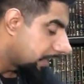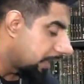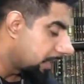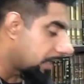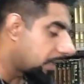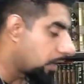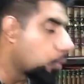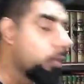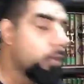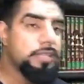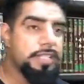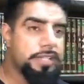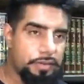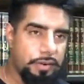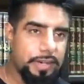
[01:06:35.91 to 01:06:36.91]

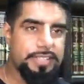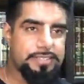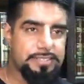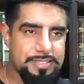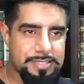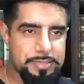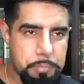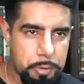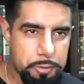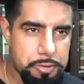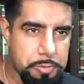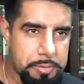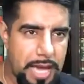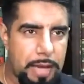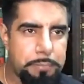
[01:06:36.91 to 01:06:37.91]
All the narrators are
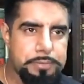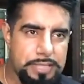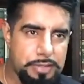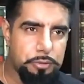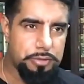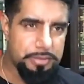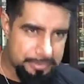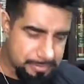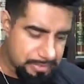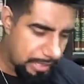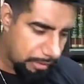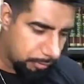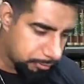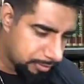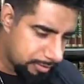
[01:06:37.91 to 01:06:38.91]
supposed to be absolutely
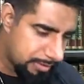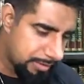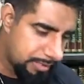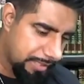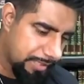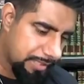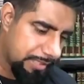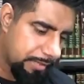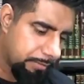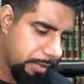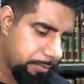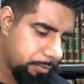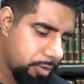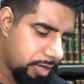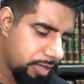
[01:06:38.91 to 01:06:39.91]
sound in
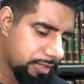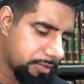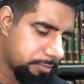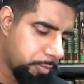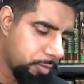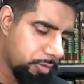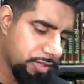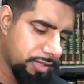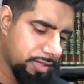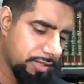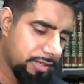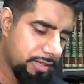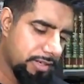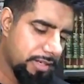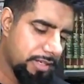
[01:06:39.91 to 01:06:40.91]
Imam Bukhari's book.
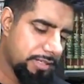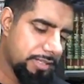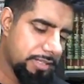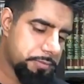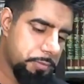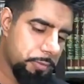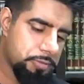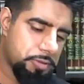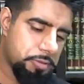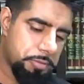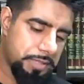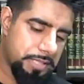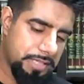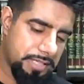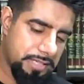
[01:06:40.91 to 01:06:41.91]
They're supposed to
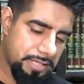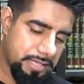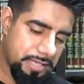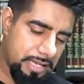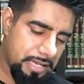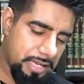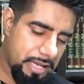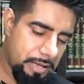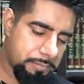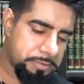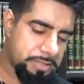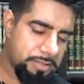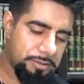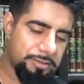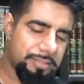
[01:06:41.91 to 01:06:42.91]
be
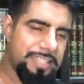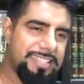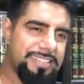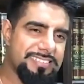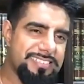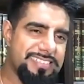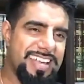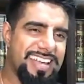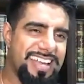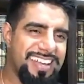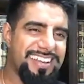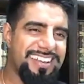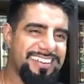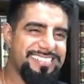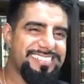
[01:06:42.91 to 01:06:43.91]
absolutely sound.